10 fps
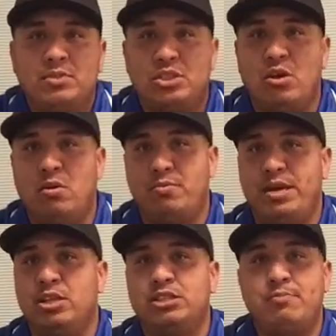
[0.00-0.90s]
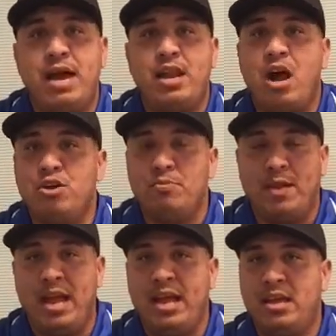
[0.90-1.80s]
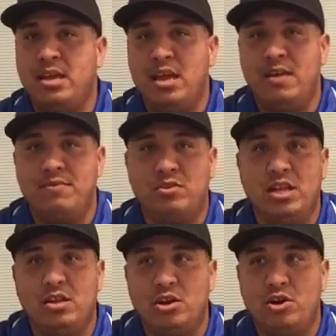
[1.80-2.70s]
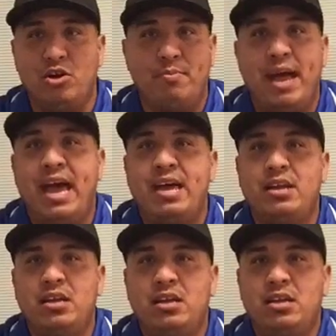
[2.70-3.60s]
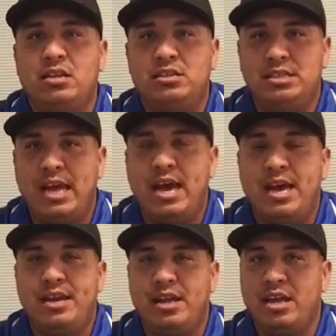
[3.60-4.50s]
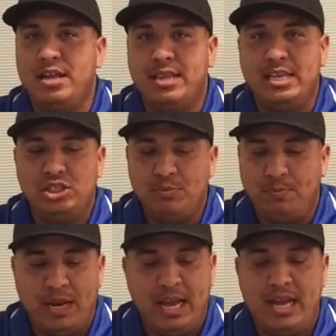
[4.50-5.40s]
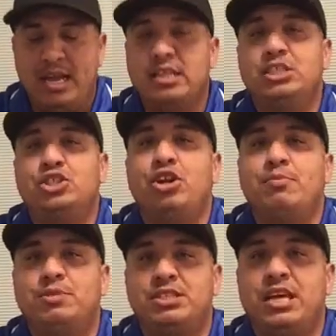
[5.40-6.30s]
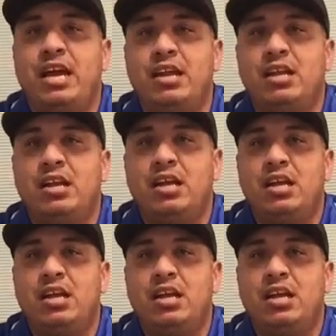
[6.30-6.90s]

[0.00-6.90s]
So it doesn't matter how you play, if you did good or bad, that they should play at least 30%.